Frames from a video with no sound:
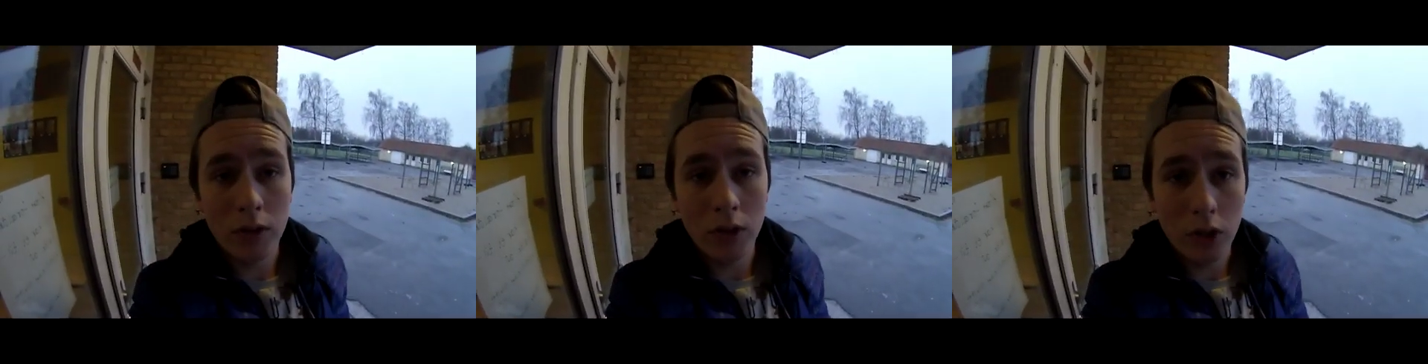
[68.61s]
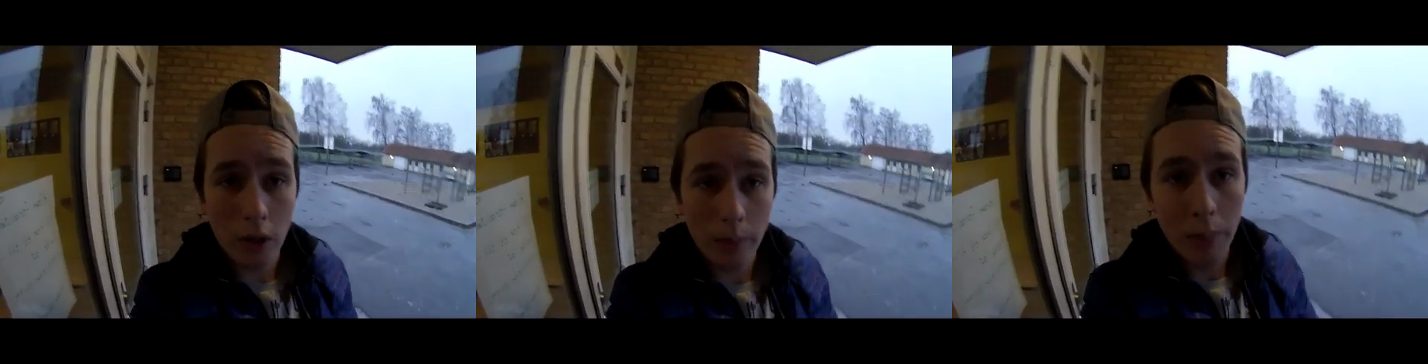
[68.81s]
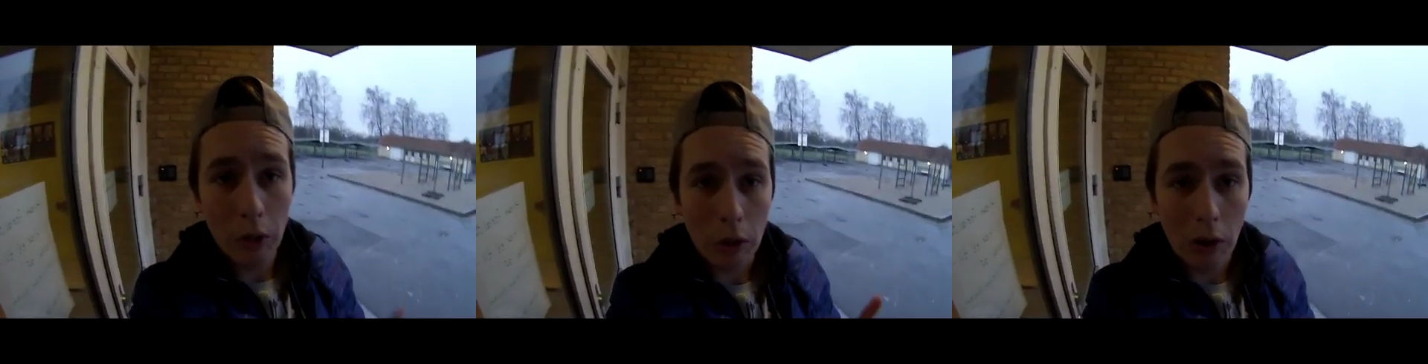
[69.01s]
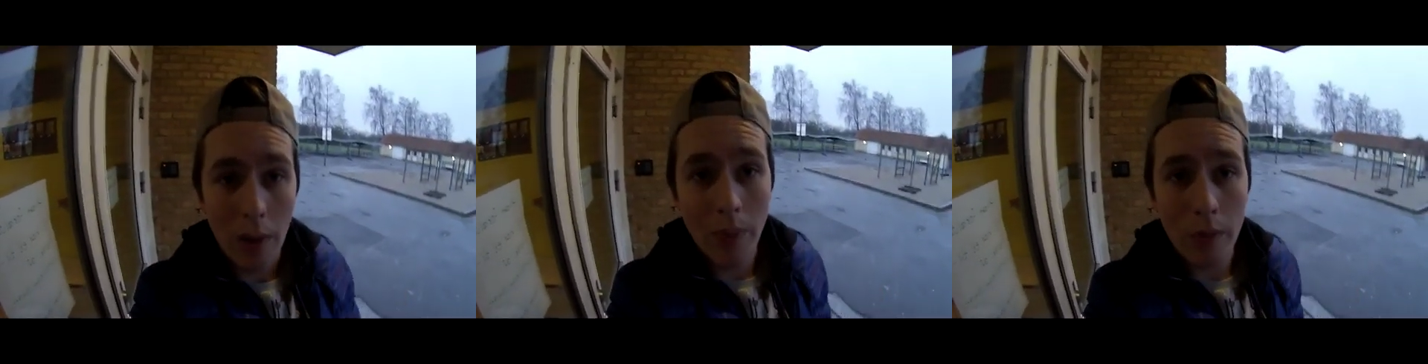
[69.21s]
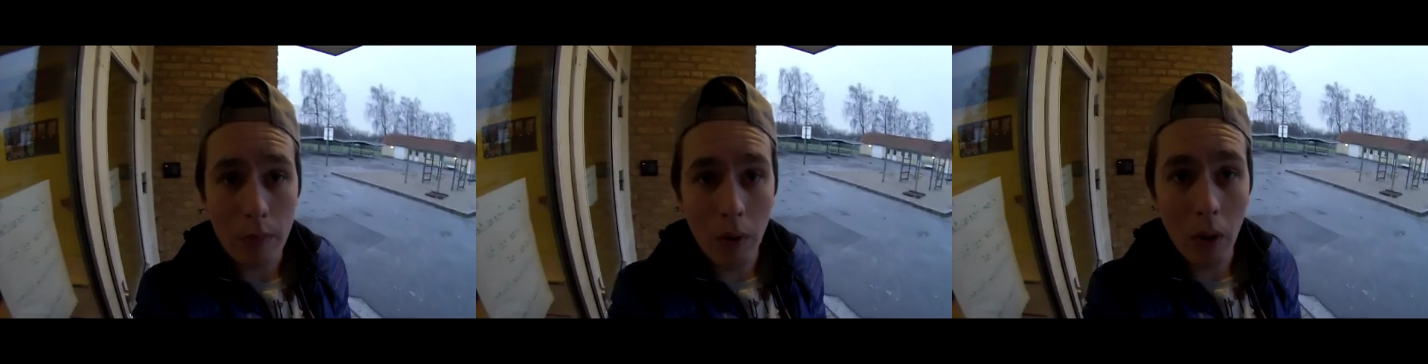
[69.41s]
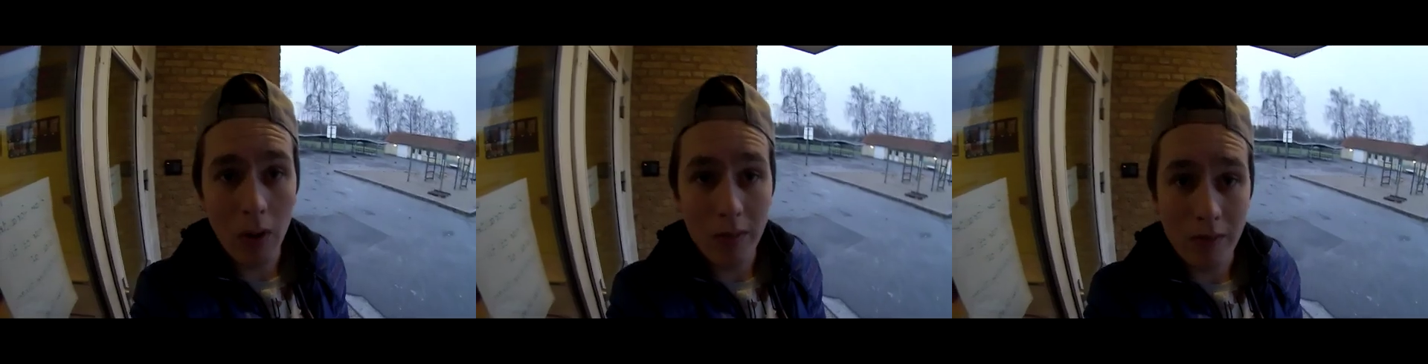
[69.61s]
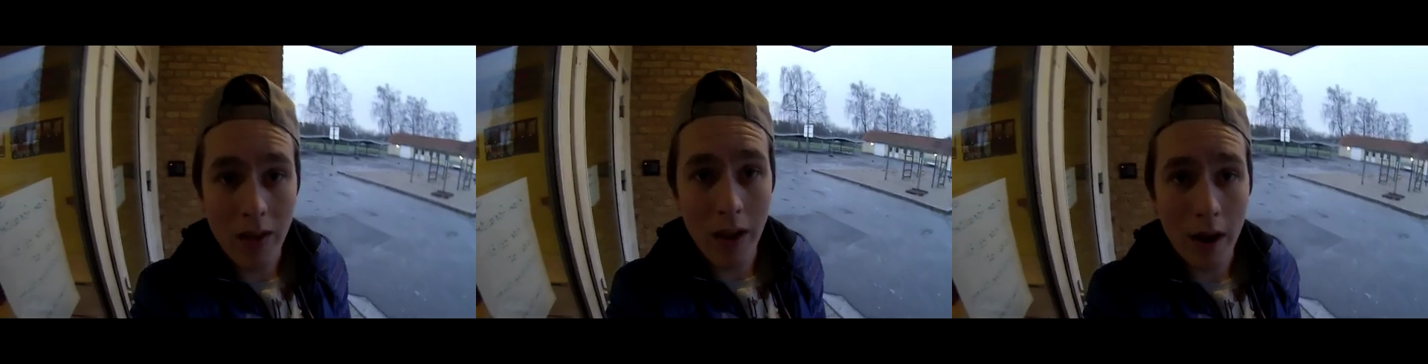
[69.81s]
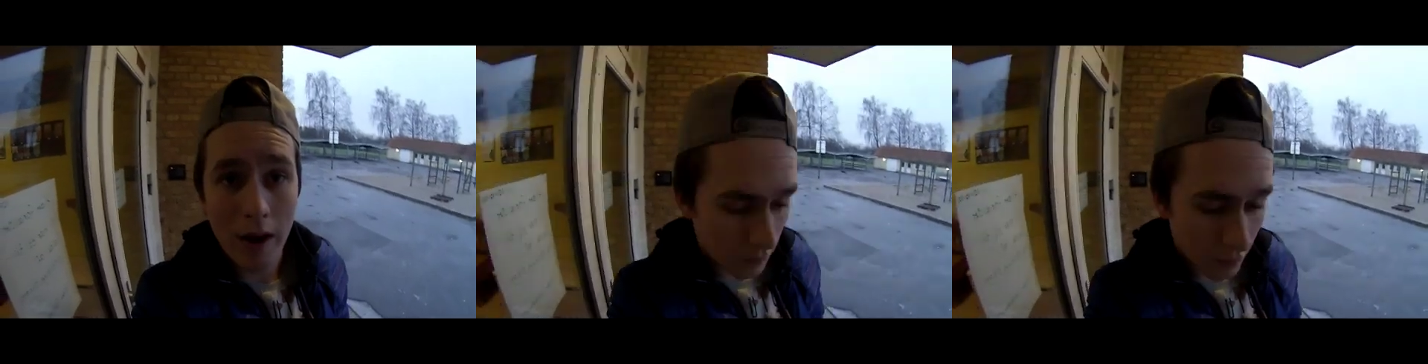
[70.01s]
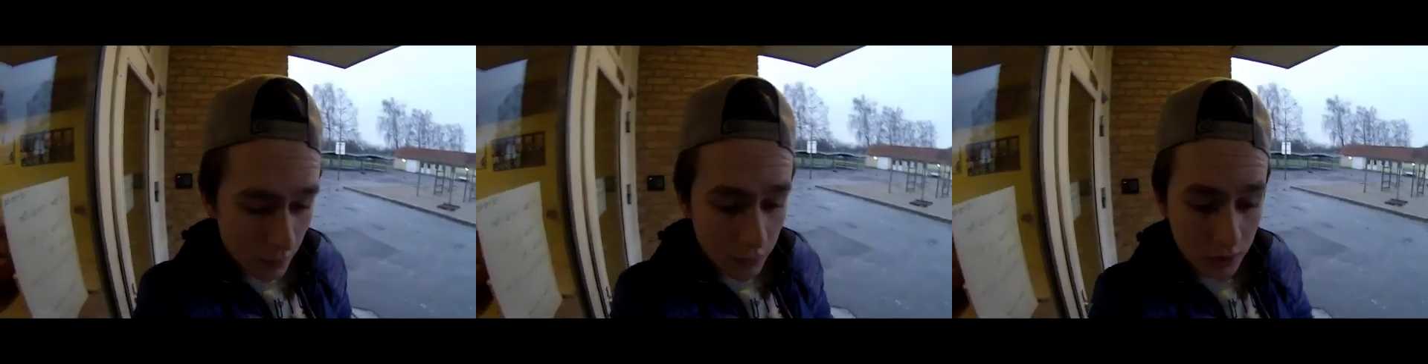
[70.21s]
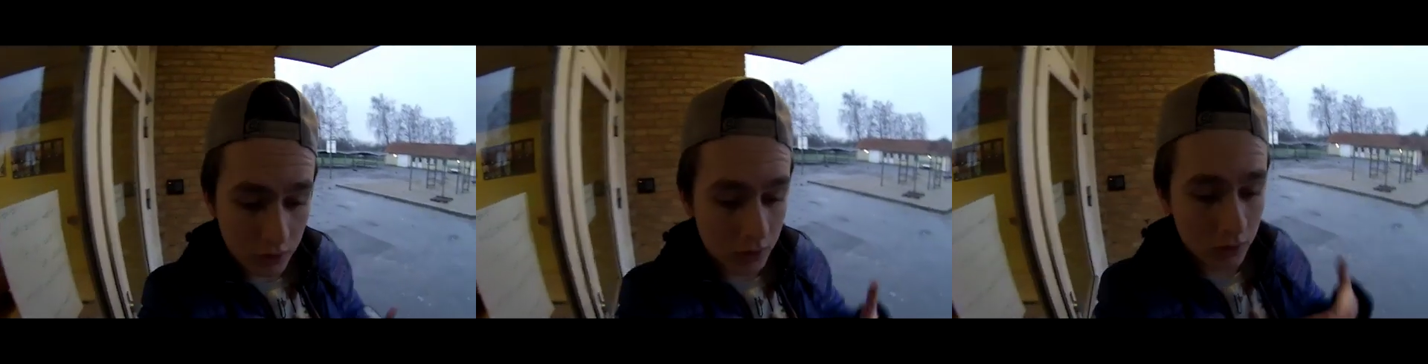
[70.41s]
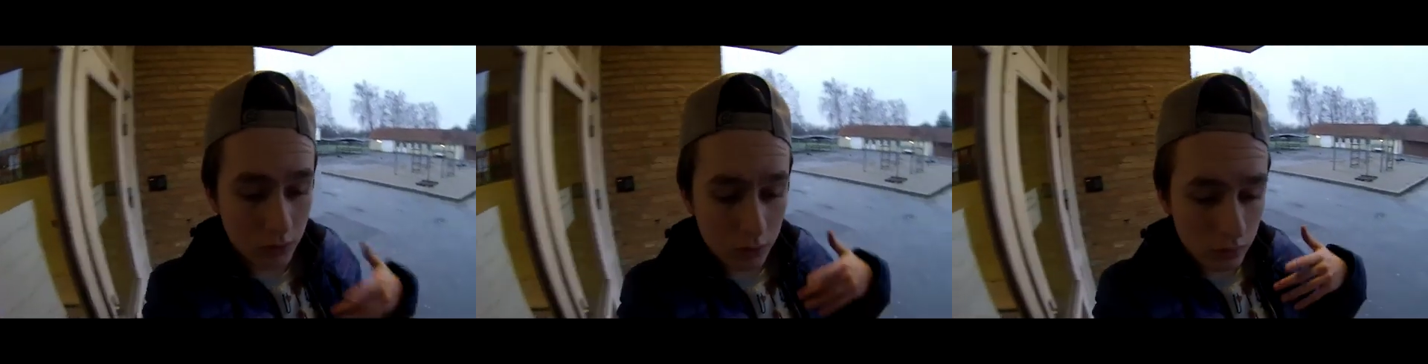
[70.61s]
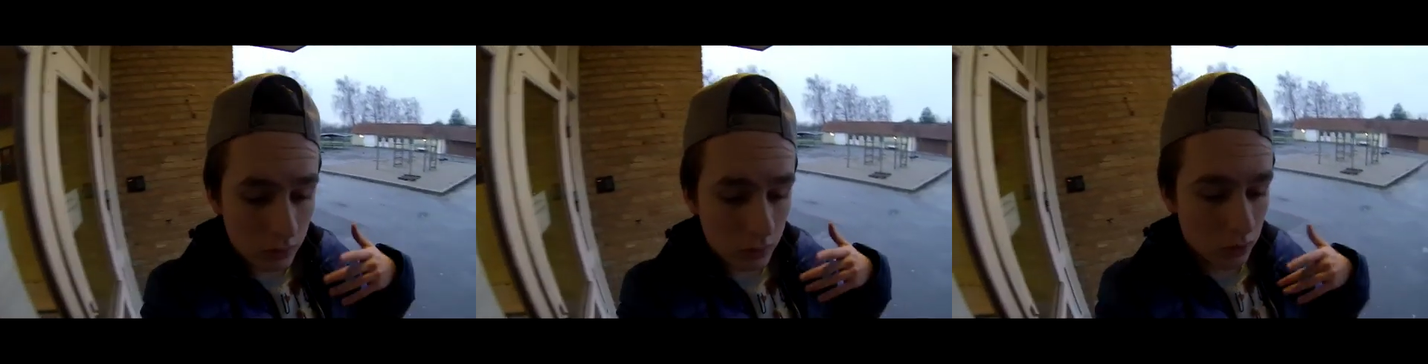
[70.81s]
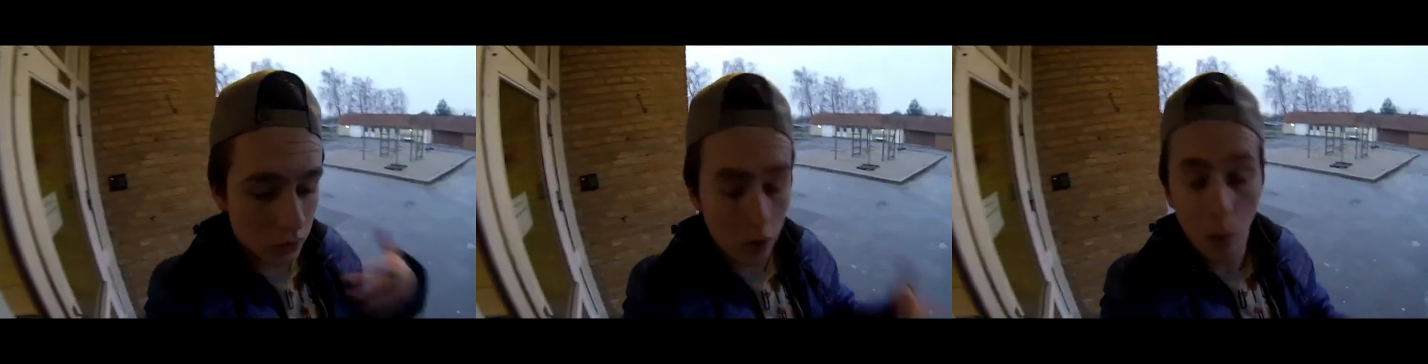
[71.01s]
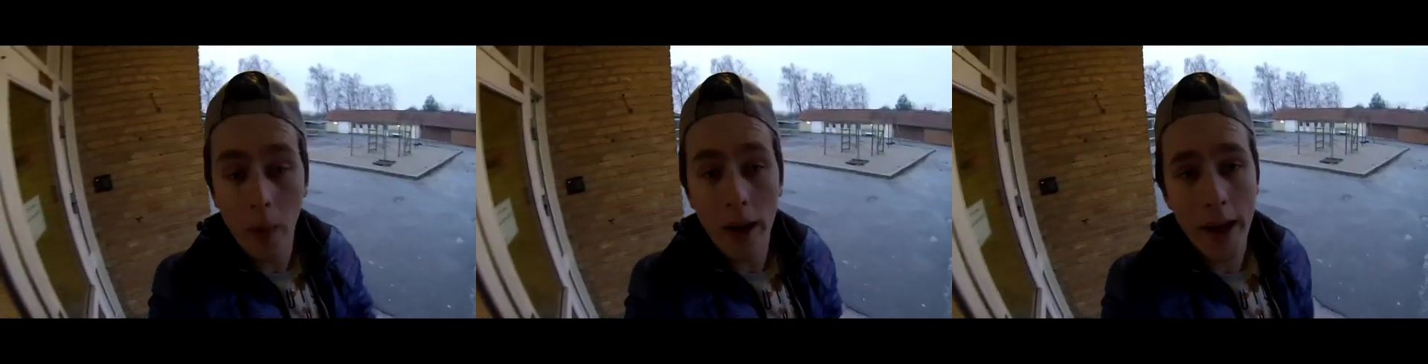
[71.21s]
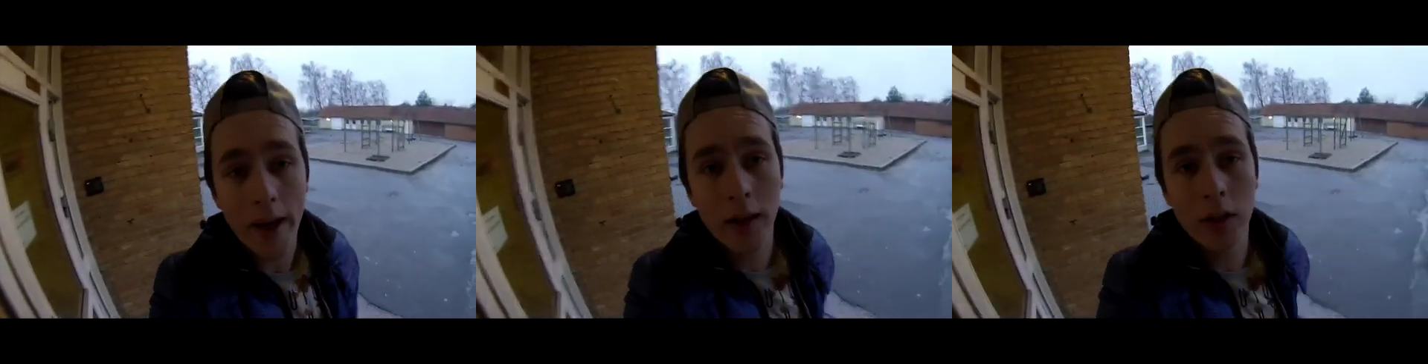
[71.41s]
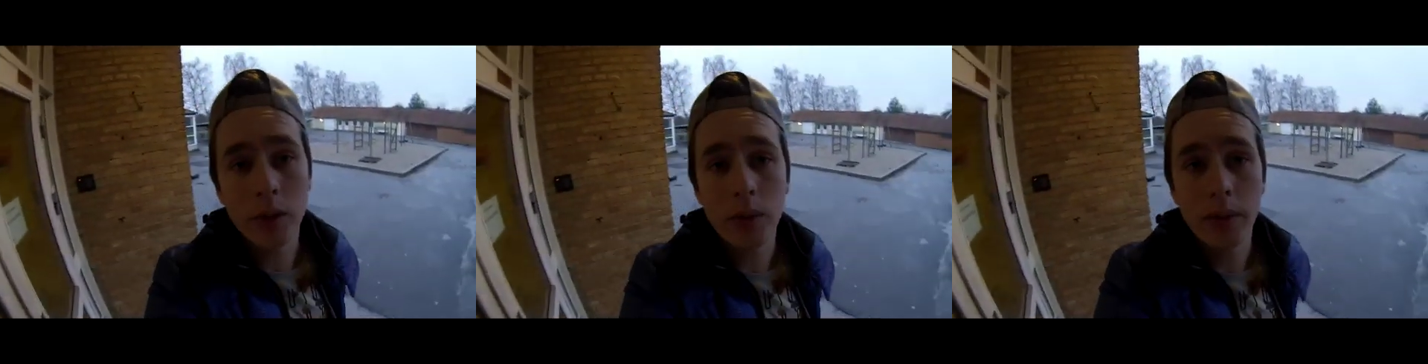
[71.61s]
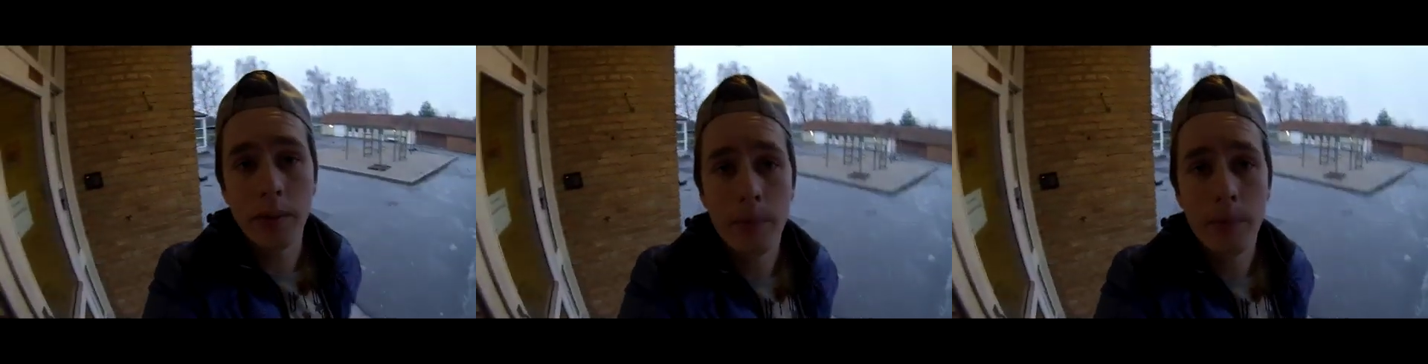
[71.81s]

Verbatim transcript: to jump and grab the ball in the air, just go ahead and do it.